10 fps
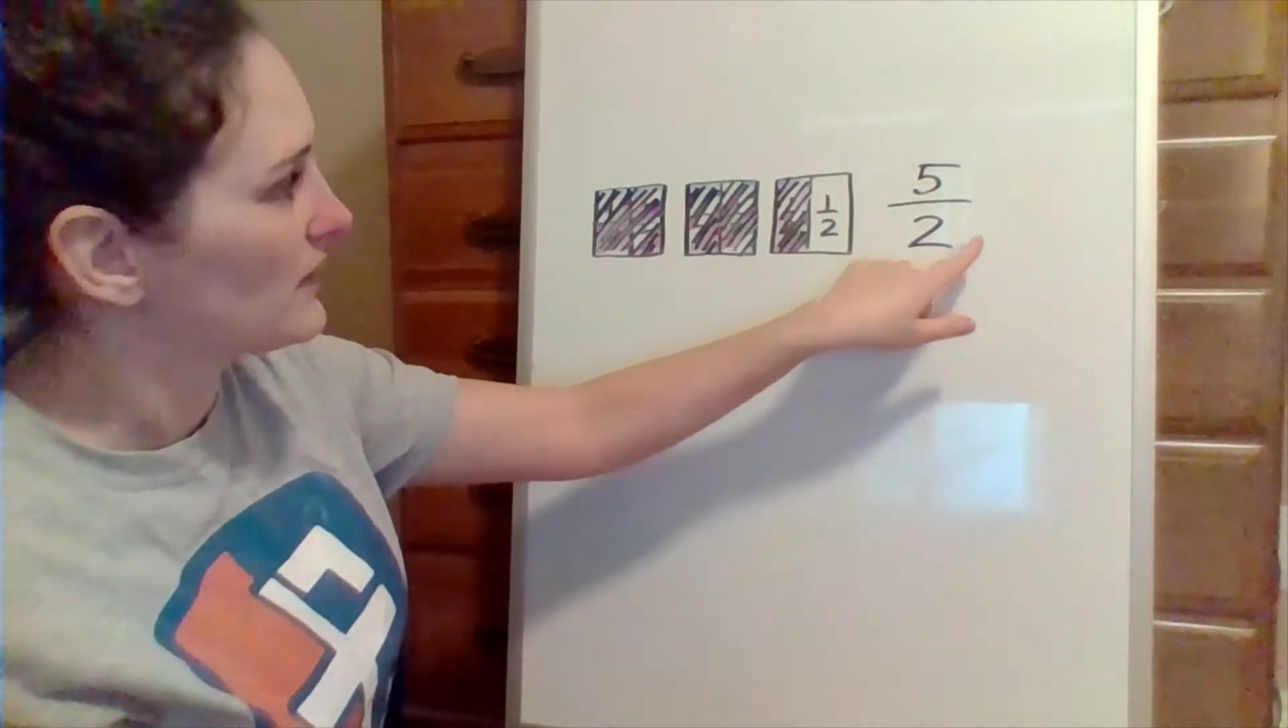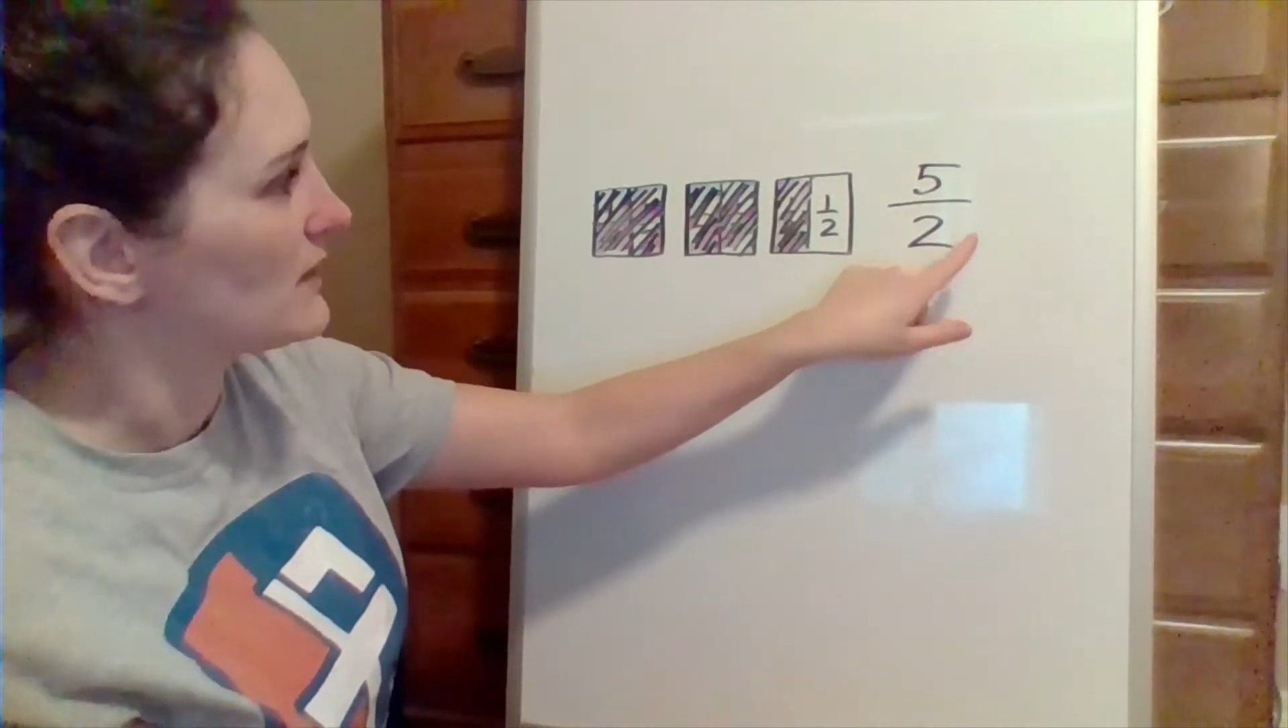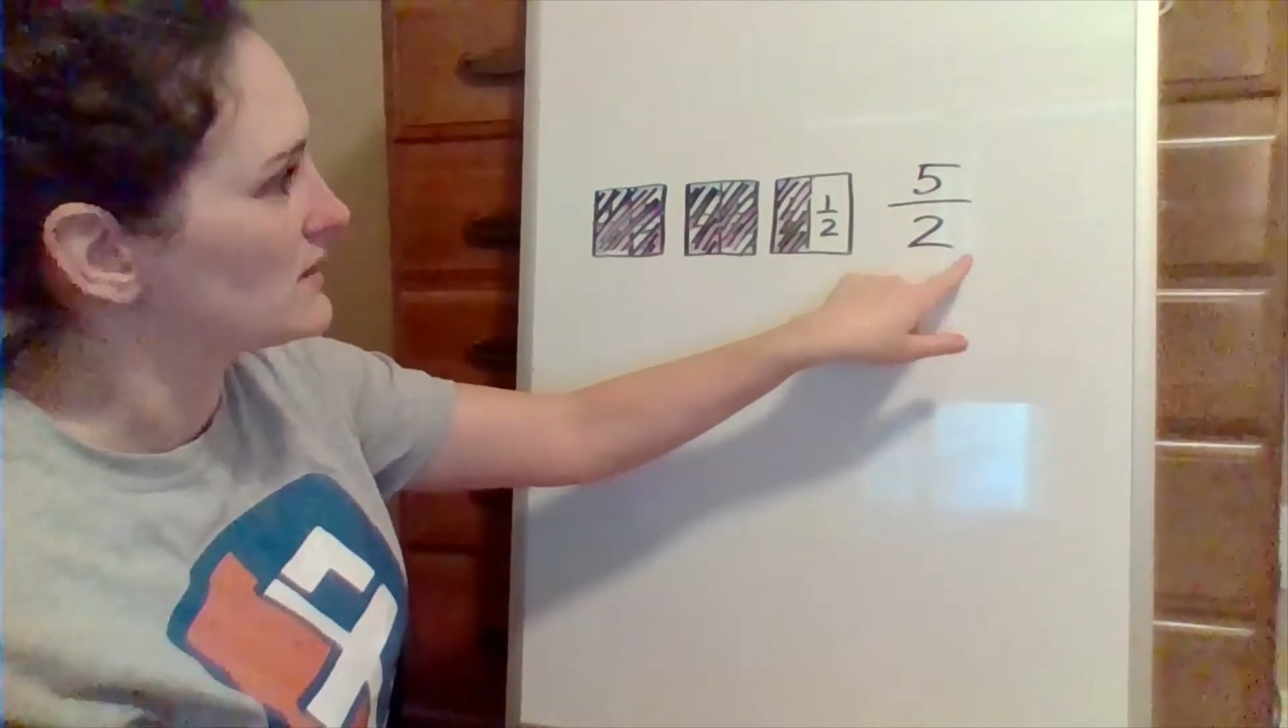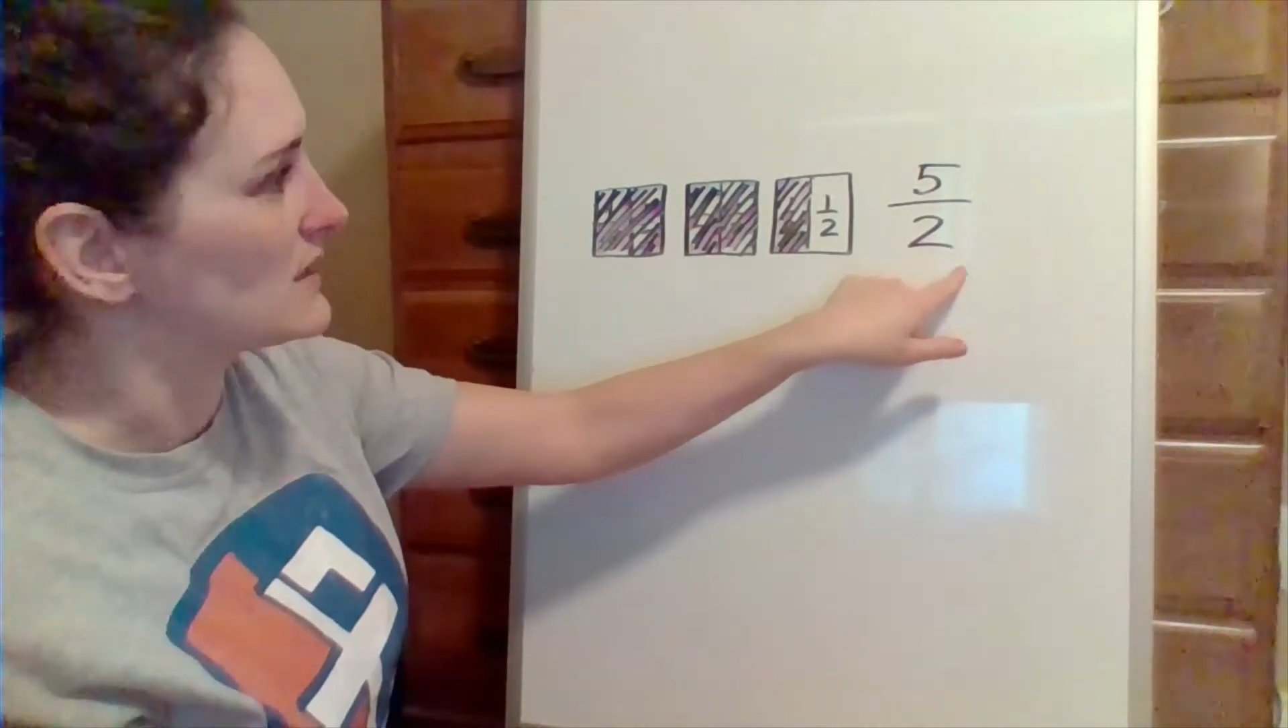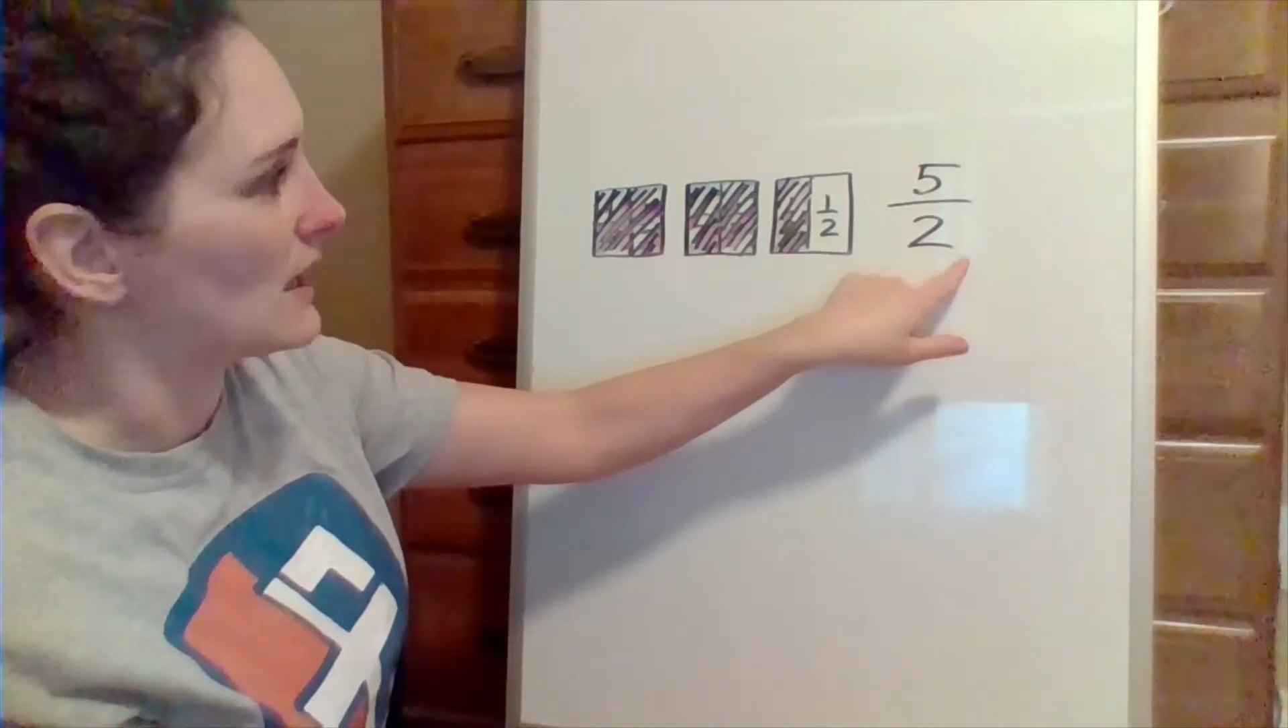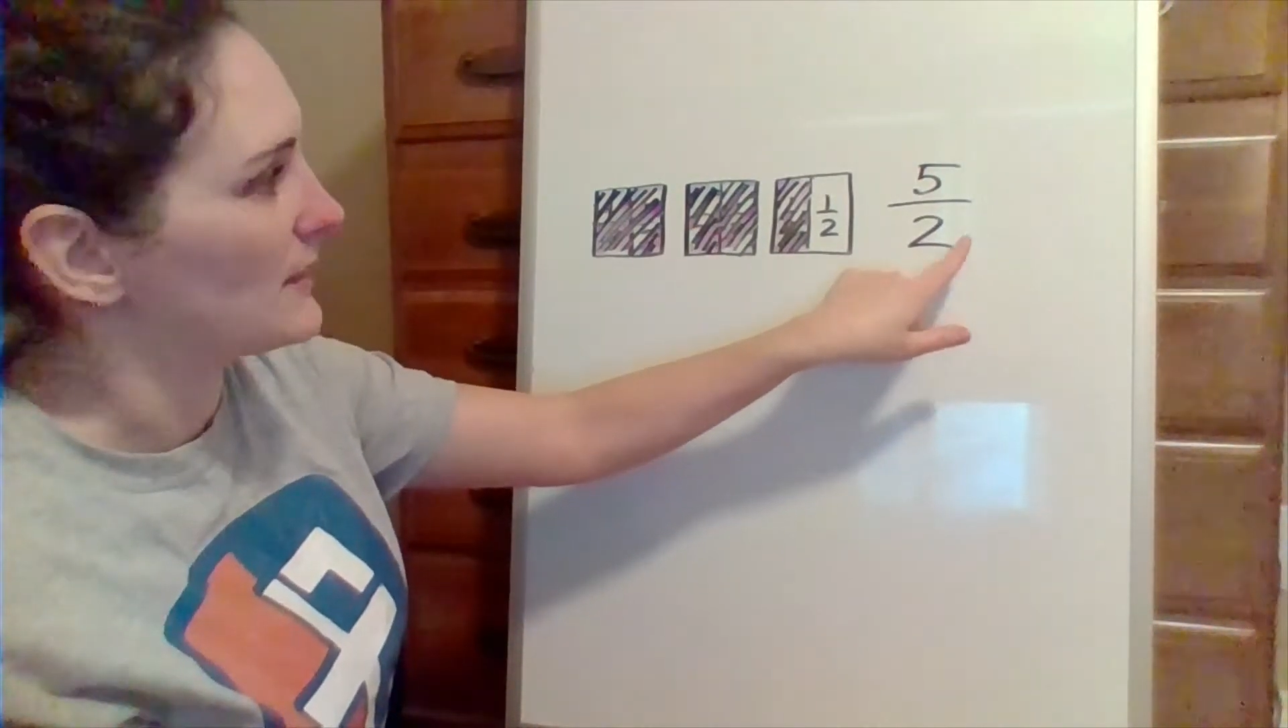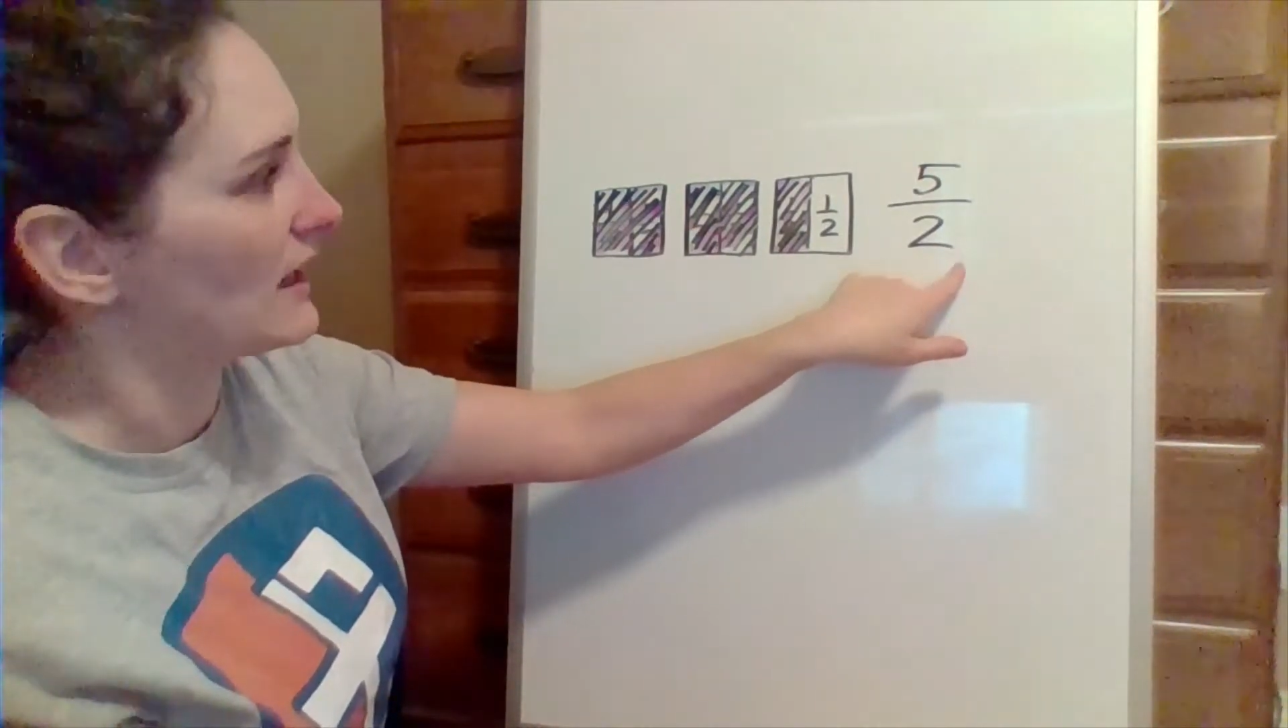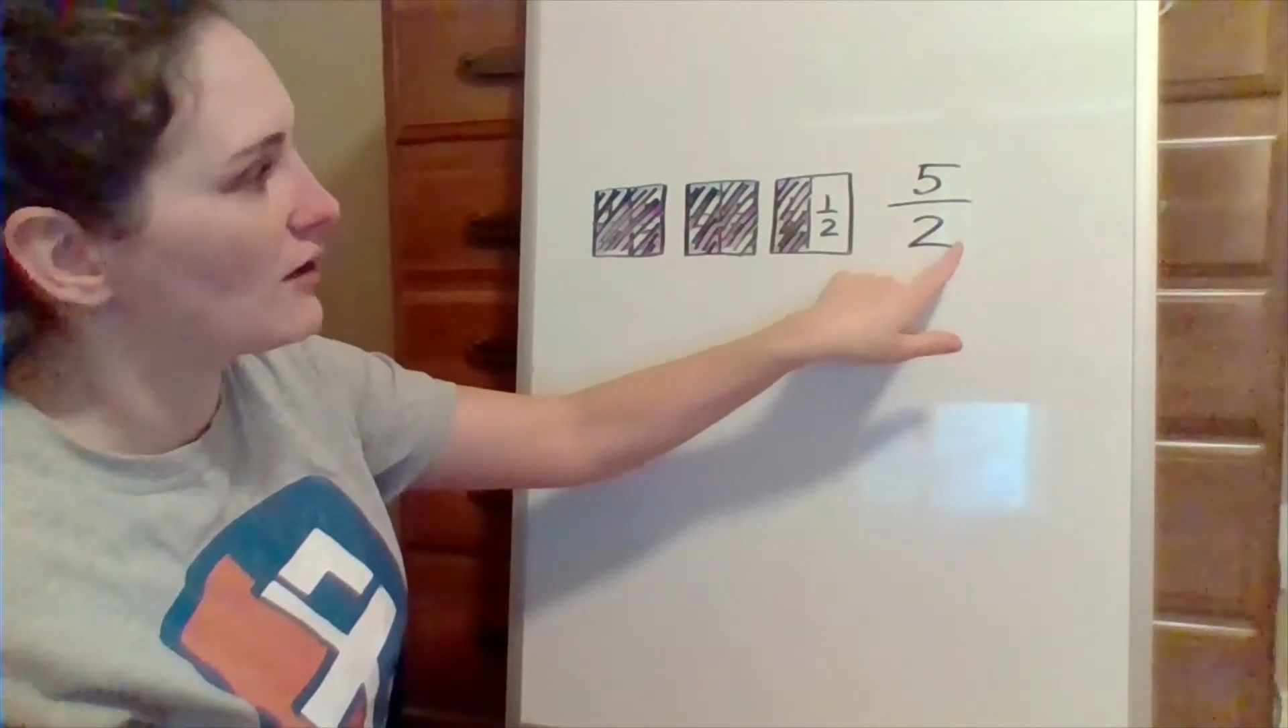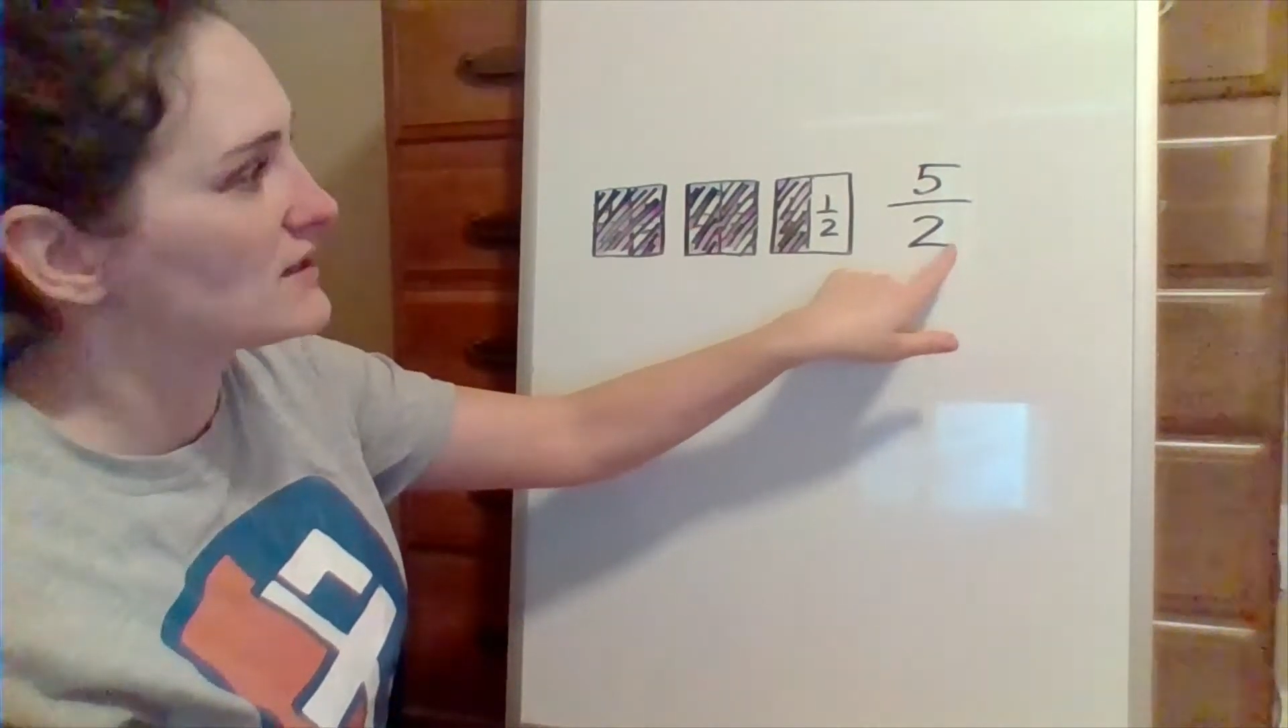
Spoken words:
The denominator